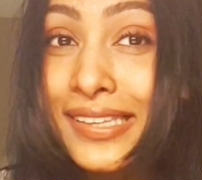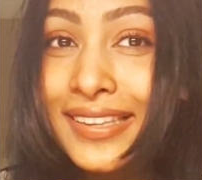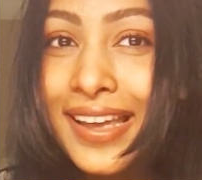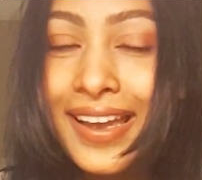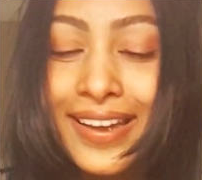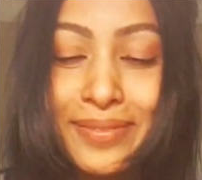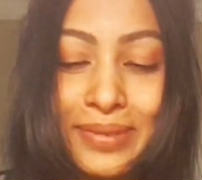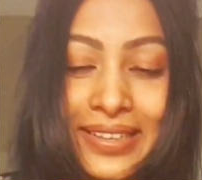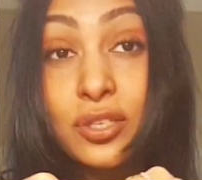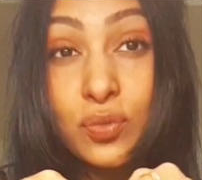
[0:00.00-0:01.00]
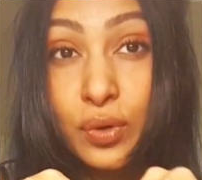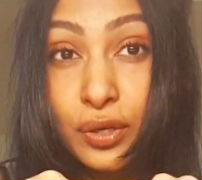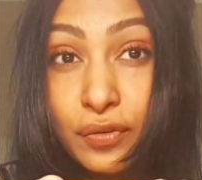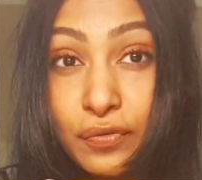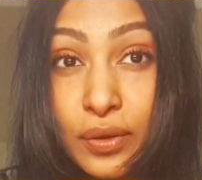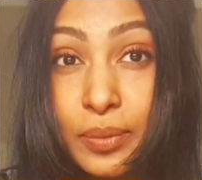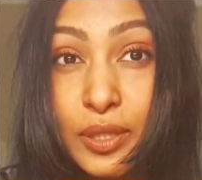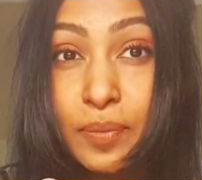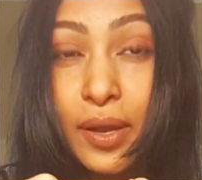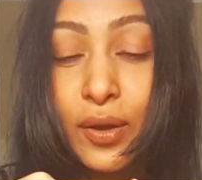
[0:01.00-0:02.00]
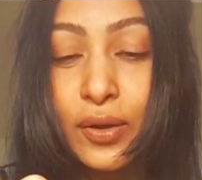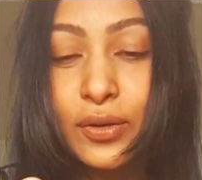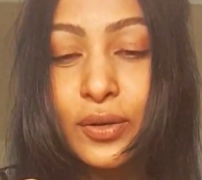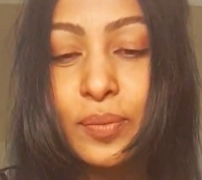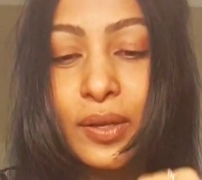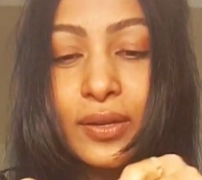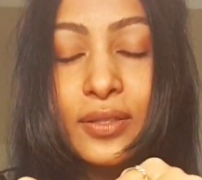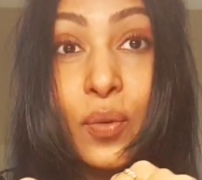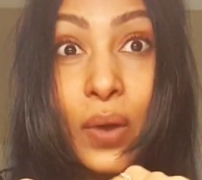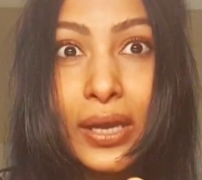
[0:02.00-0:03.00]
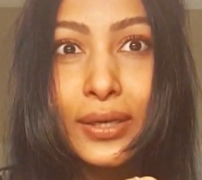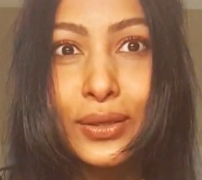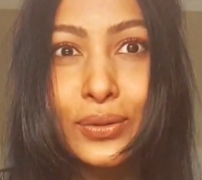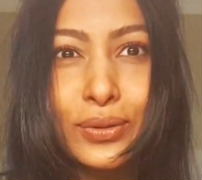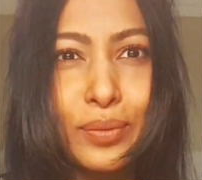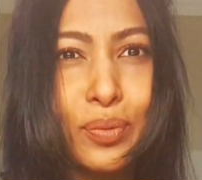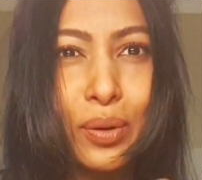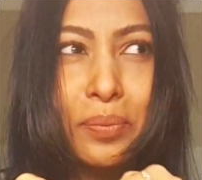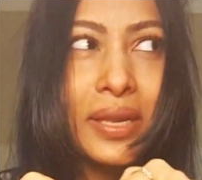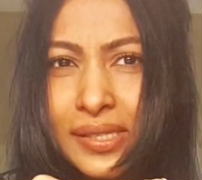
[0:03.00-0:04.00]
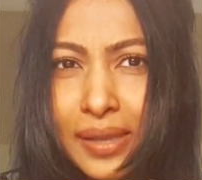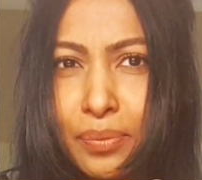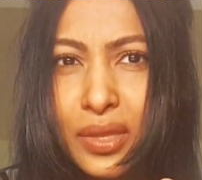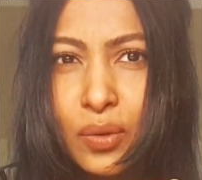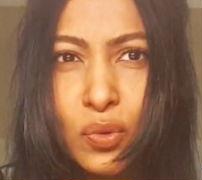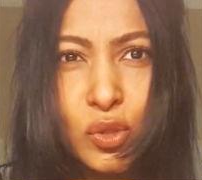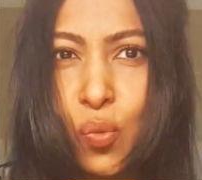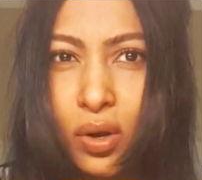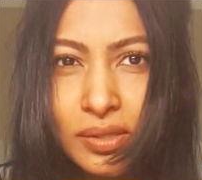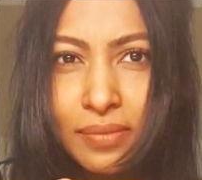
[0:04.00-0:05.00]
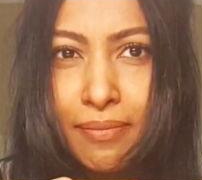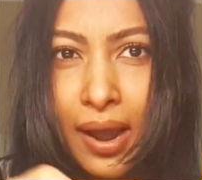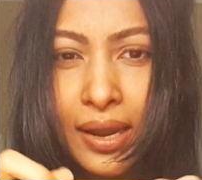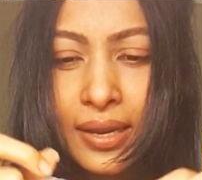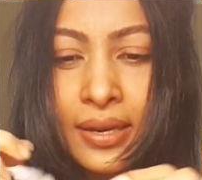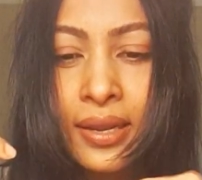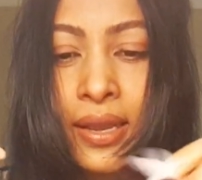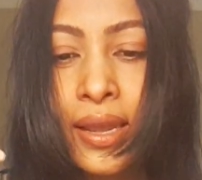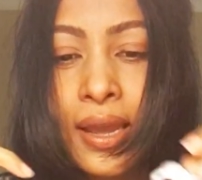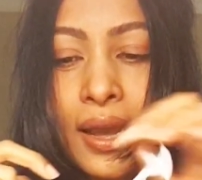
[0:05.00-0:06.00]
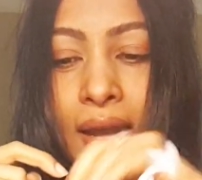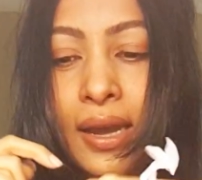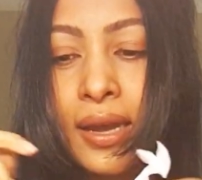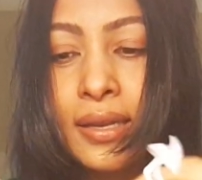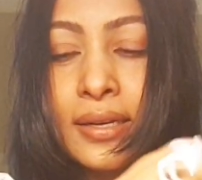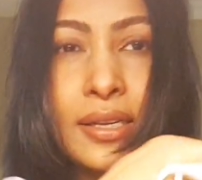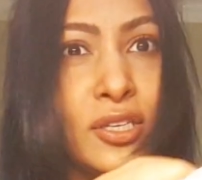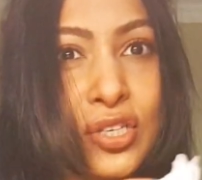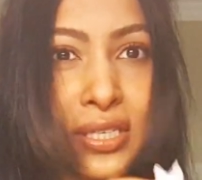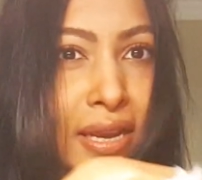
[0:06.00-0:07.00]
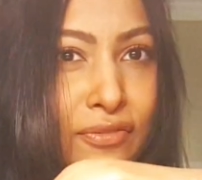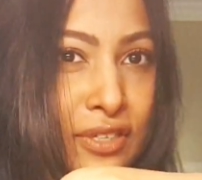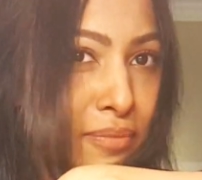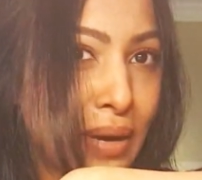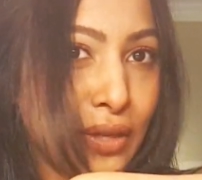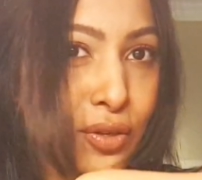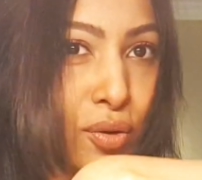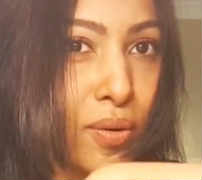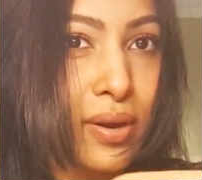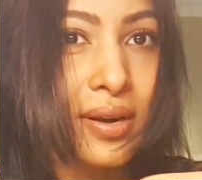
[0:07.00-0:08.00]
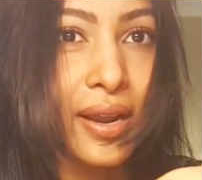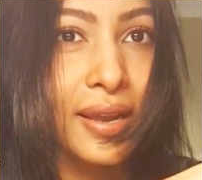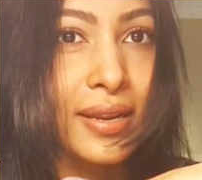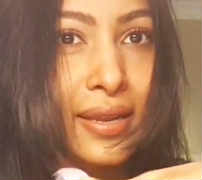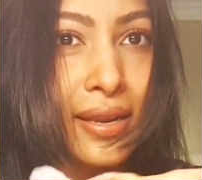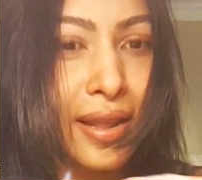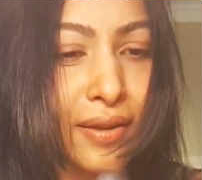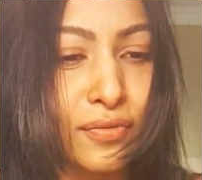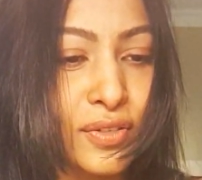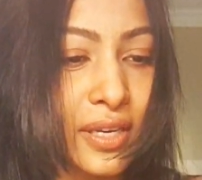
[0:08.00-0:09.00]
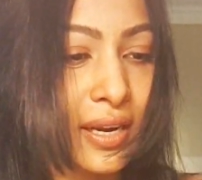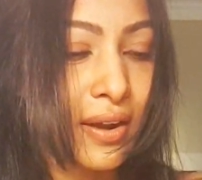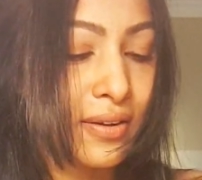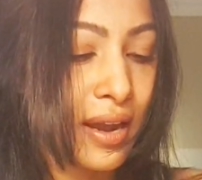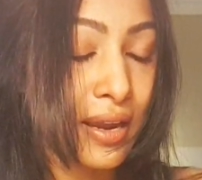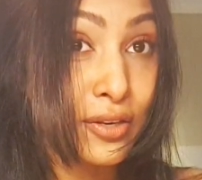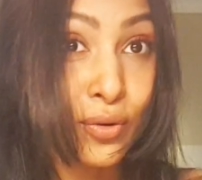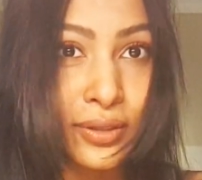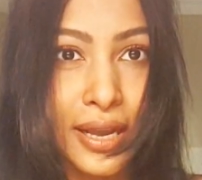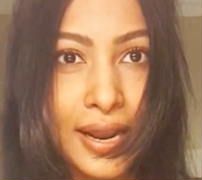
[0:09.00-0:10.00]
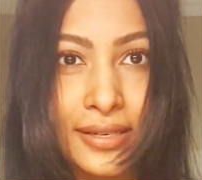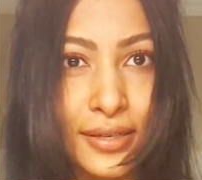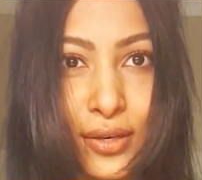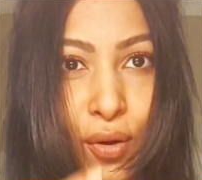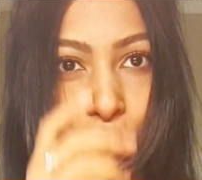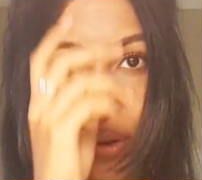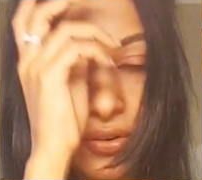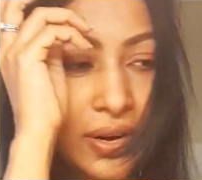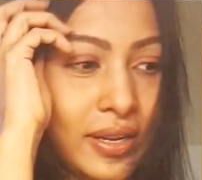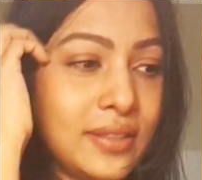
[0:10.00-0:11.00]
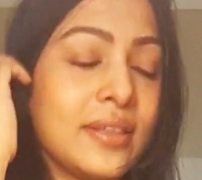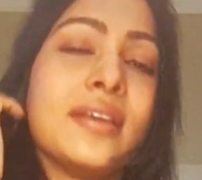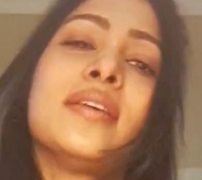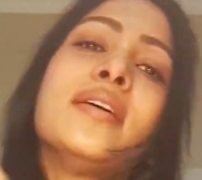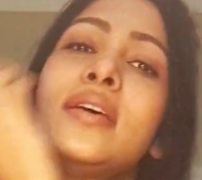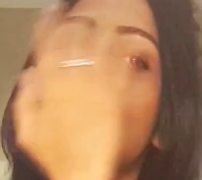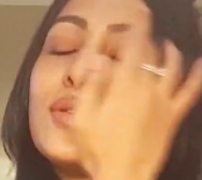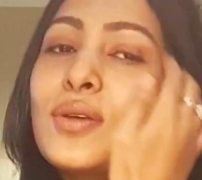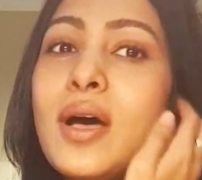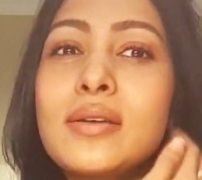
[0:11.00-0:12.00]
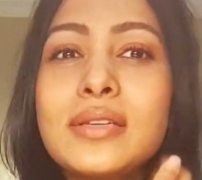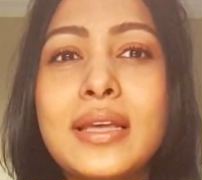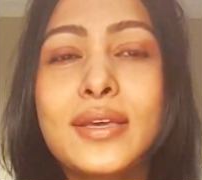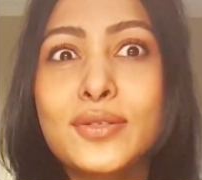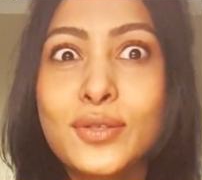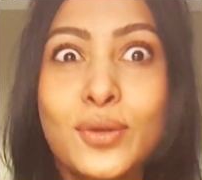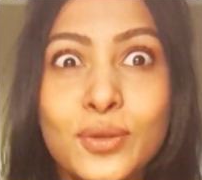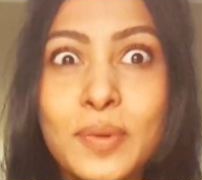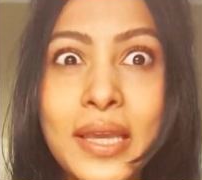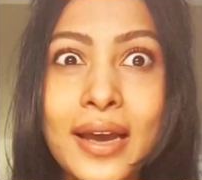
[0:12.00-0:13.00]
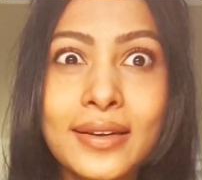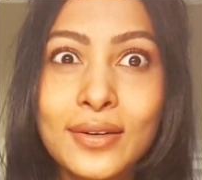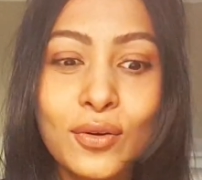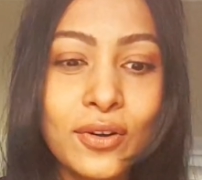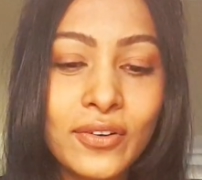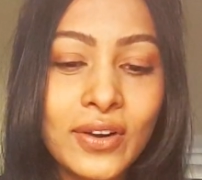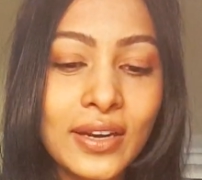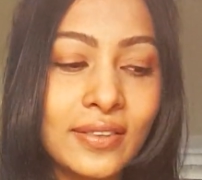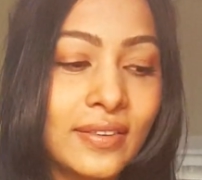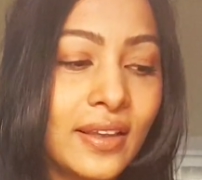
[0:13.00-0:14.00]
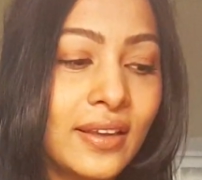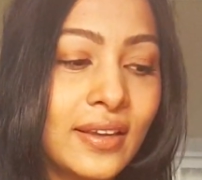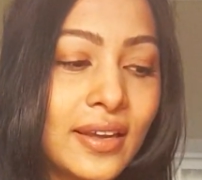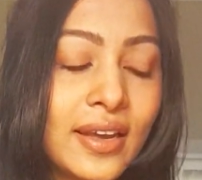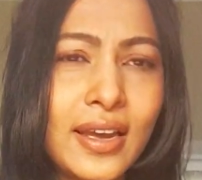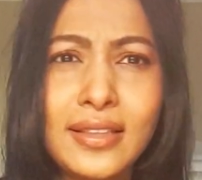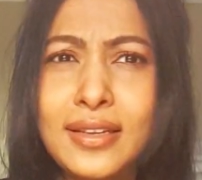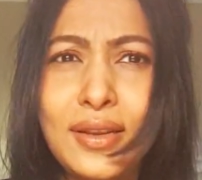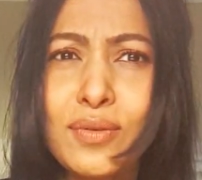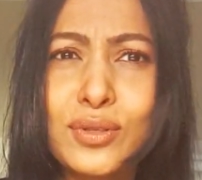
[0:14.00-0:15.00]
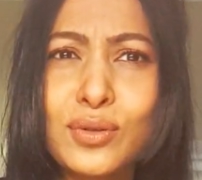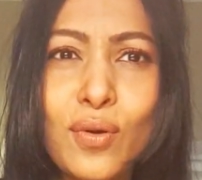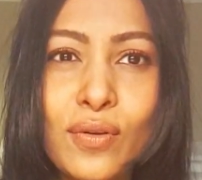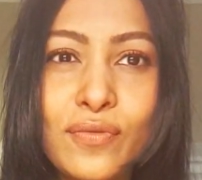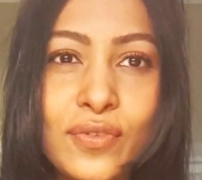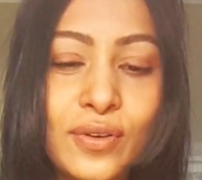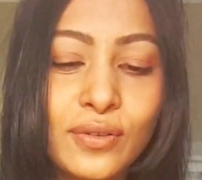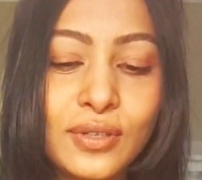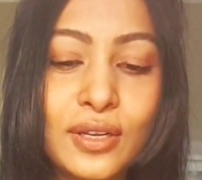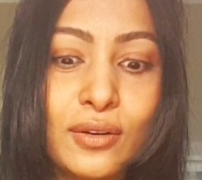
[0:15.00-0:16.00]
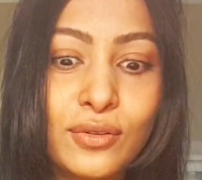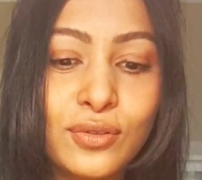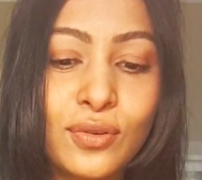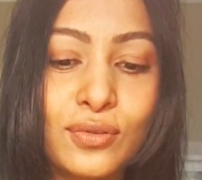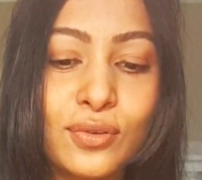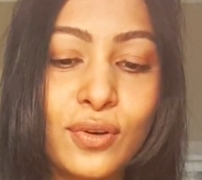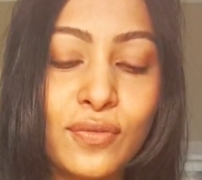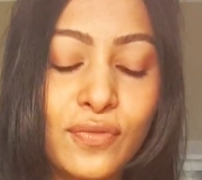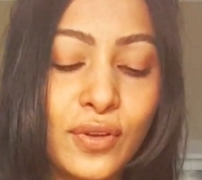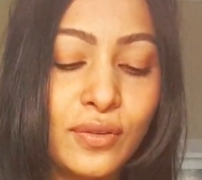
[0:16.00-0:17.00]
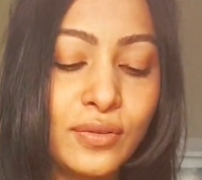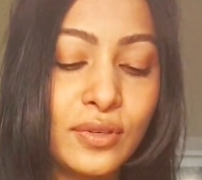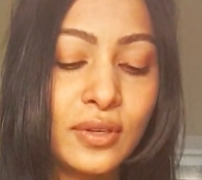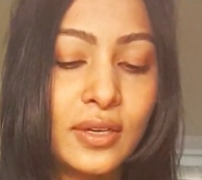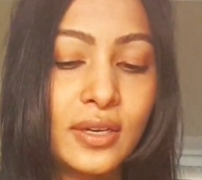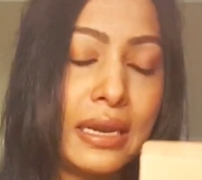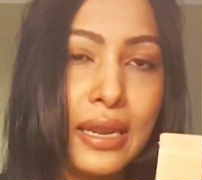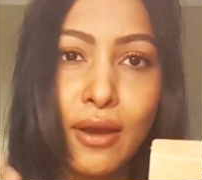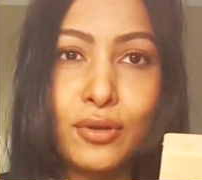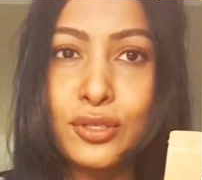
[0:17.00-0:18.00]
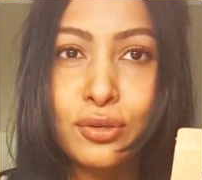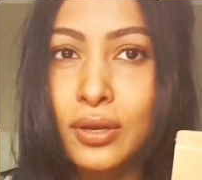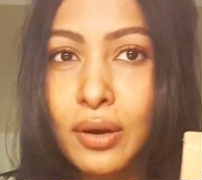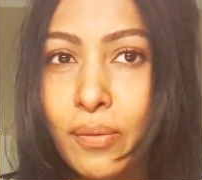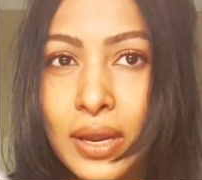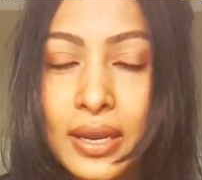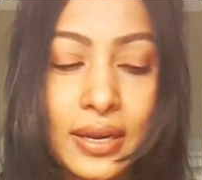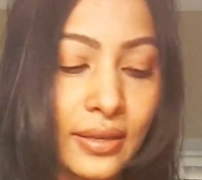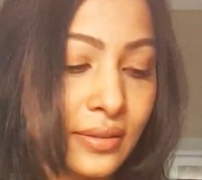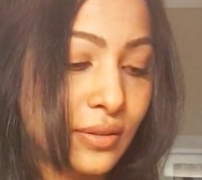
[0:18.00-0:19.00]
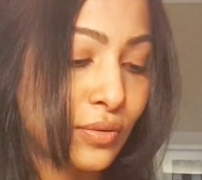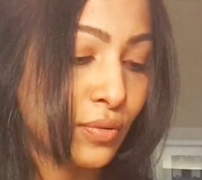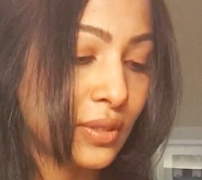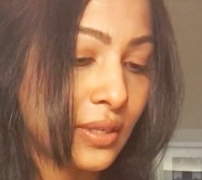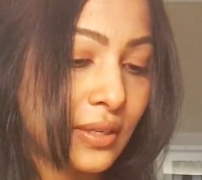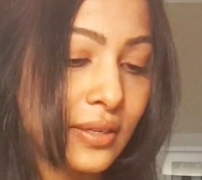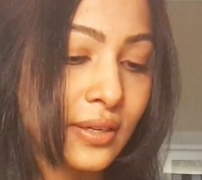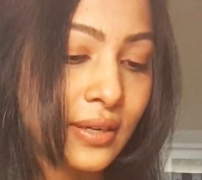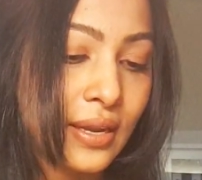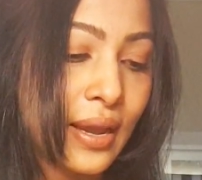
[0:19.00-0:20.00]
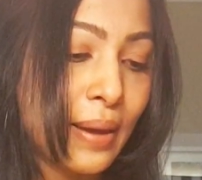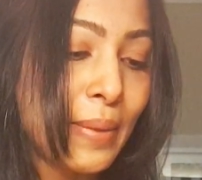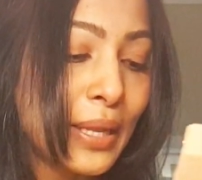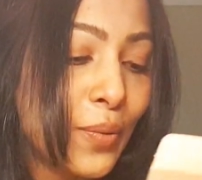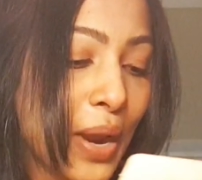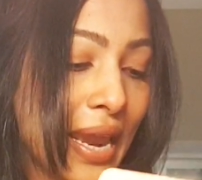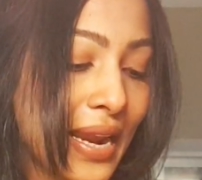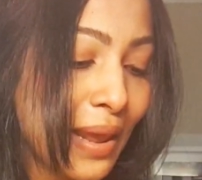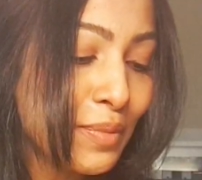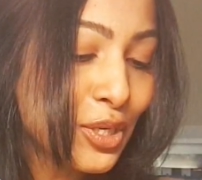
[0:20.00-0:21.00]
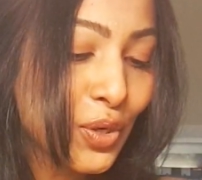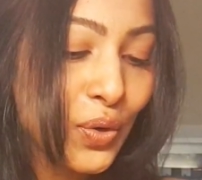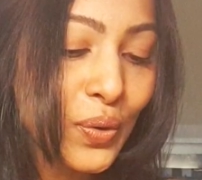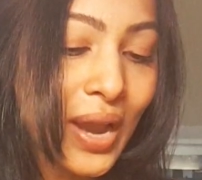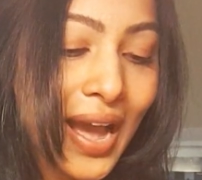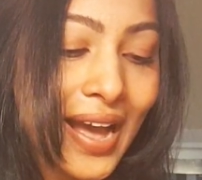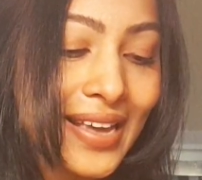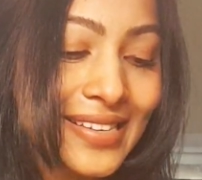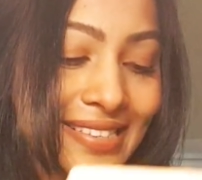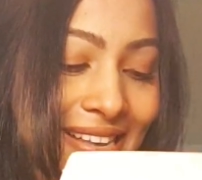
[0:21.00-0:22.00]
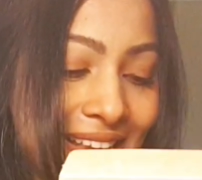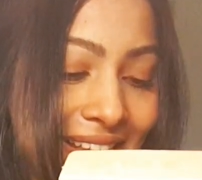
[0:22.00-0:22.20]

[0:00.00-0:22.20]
in there, but I just want to confirm it's my order because a while ago they brought me something which wasn't mine. And he just left it by the door and he left. And I know that I didn't order anything. So I was like, excuse me, I didn't order anything. And then he was so confused. He looked so confused. Anyhow, he took it away and it's sorted. By the way, let me show you guys.